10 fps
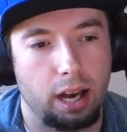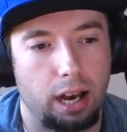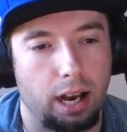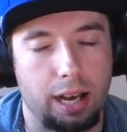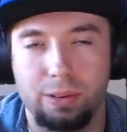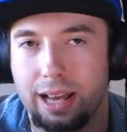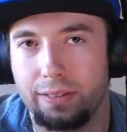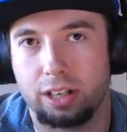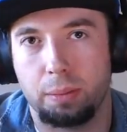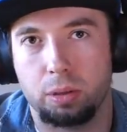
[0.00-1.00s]
Uh, I already
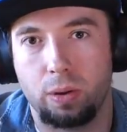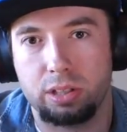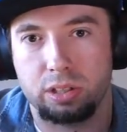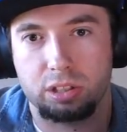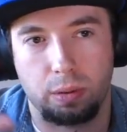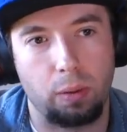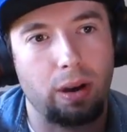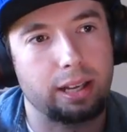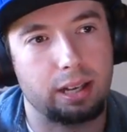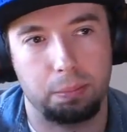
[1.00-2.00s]
have a couple questions, but I
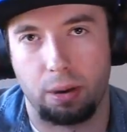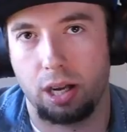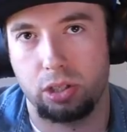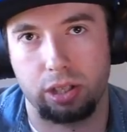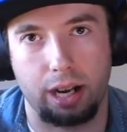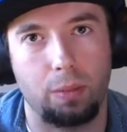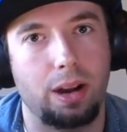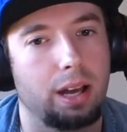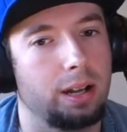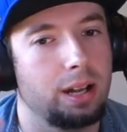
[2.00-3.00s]
want to get a bunch and I
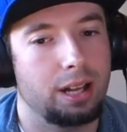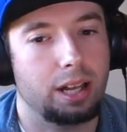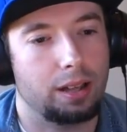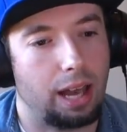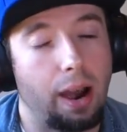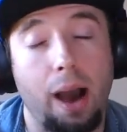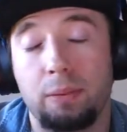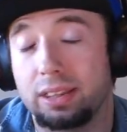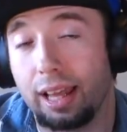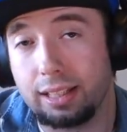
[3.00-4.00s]
want to I
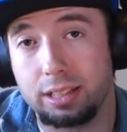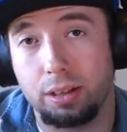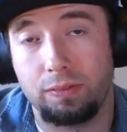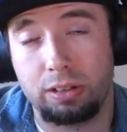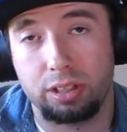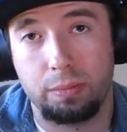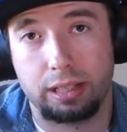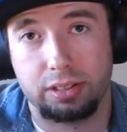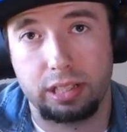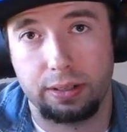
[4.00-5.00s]
would like to eventually
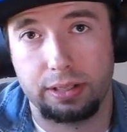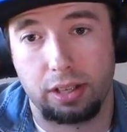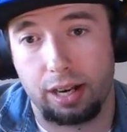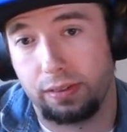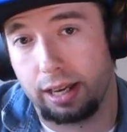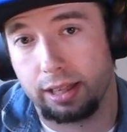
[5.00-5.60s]
make a series out of it.